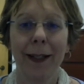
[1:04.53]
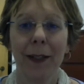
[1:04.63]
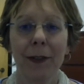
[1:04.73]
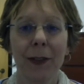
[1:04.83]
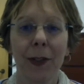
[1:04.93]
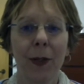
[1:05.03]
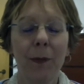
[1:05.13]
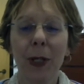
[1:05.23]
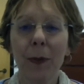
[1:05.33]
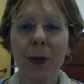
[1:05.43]
So I'm
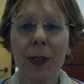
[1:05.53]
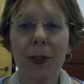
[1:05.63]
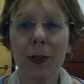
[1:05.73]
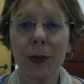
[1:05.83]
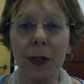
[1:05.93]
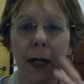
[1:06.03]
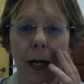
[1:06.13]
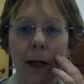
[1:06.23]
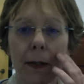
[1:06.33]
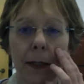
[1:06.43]
not really sure
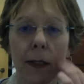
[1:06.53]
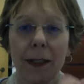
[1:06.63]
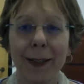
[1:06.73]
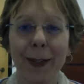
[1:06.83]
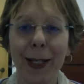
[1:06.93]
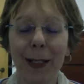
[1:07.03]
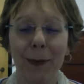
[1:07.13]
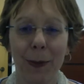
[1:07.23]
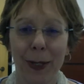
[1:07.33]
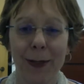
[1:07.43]
how clearly you're getting
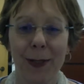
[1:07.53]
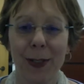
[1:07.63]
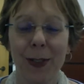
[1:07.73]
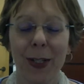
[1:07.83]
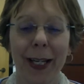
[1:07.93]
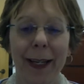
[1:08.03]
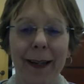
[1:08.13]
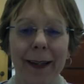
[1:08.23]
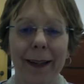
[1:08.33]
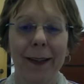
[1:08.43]
my message.
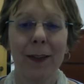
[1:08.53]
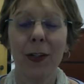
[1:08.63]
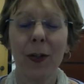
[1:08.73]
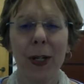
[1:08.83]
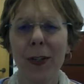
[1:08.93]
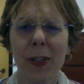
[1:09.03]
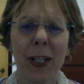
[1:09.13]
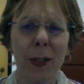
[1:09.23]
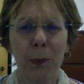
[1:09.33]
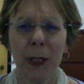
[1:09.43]
And so I just
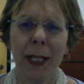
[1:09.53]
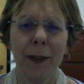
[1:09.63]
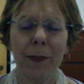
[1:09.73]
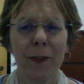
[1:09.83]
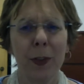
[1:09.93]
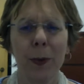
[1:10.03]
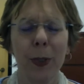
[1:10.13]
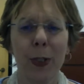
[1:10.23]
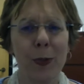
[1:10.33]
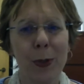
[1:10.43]
kind of plow on forward
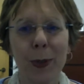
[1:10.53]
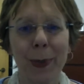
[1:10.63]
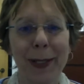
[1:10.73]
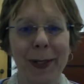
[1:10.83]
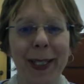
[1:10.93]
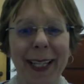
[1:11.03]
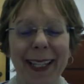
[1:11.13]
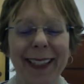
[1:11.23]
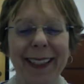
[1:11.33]
and do the best I can.